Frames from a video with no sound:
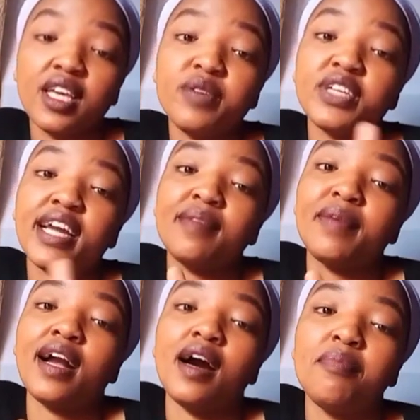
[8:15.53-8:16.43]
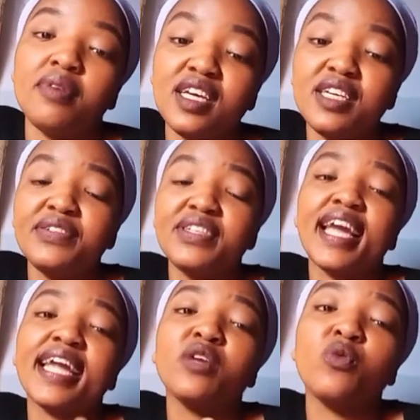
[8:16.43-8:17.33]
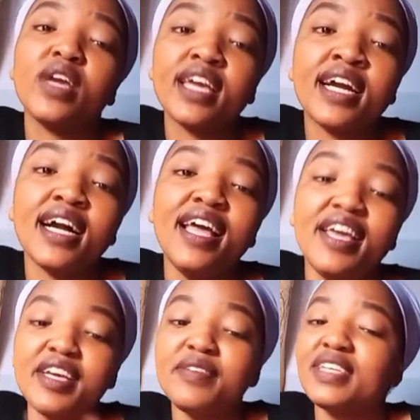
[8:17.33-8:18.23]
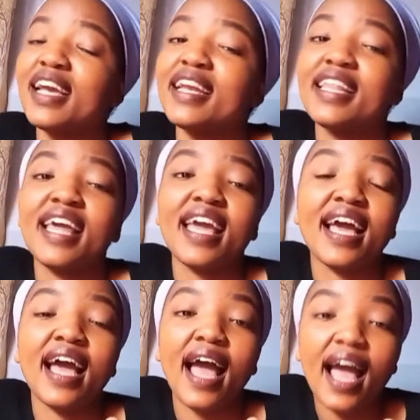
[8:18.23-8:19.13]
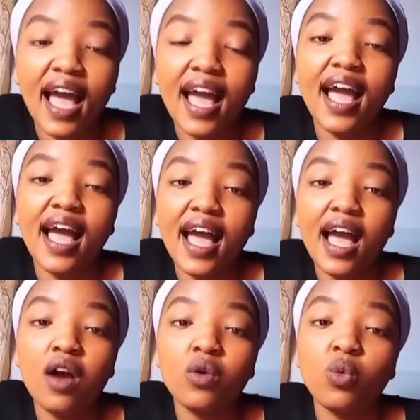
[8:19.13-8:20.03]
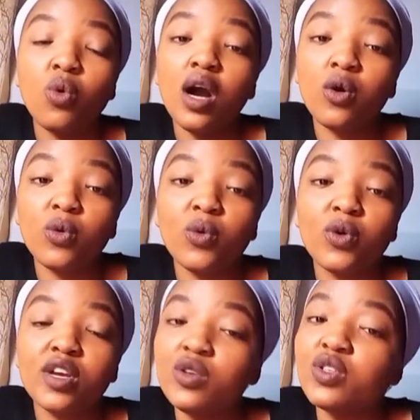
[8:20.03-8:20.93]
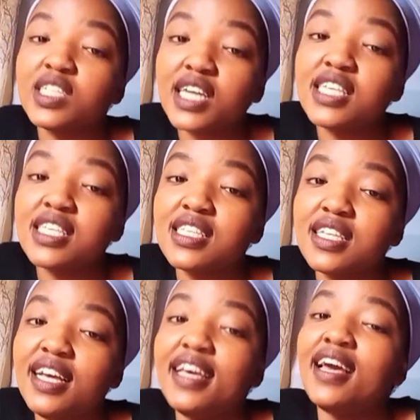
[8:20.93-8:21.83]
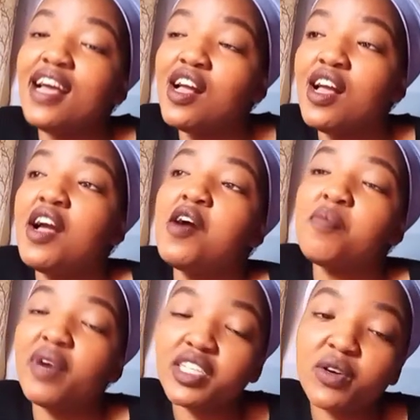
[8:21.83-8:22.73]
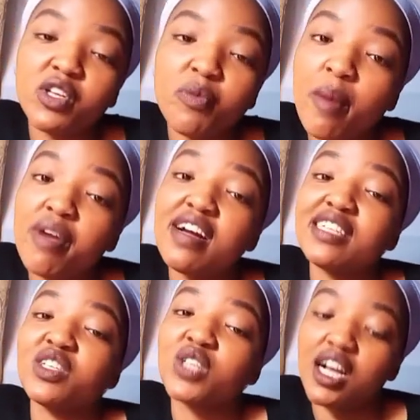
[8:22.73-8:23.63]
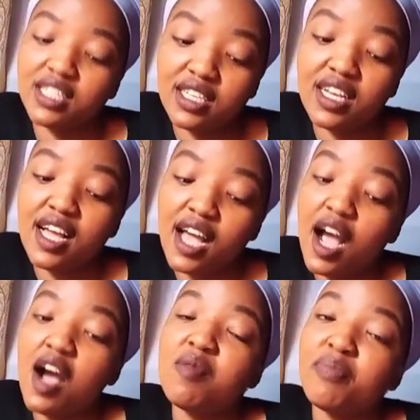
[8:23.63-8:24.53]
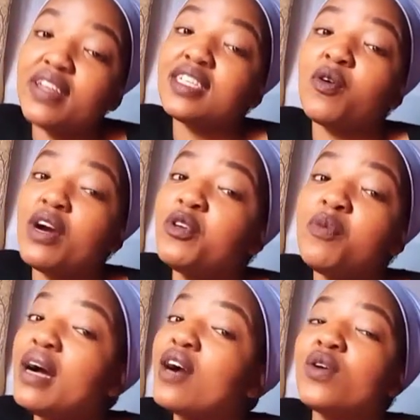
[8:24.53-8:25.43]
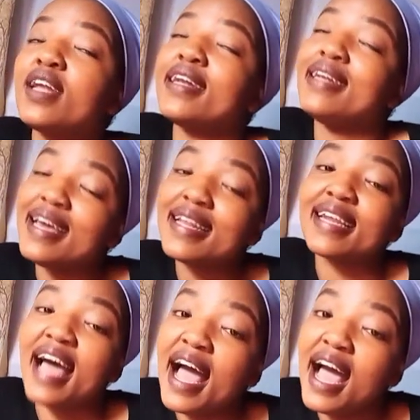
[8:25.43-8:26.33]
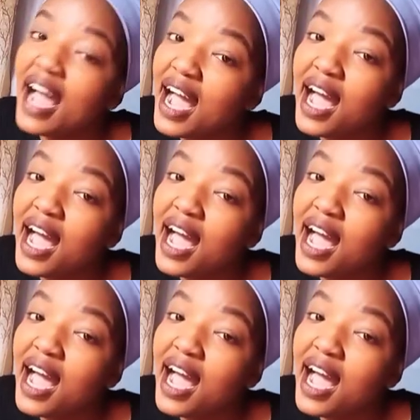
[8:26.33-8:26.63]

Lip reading: If she had makeup, if she had wig, if she had the wow cute dress, mpate kwa nyumba amevaa t-shirt, mpate kwa nyumba ako na dera,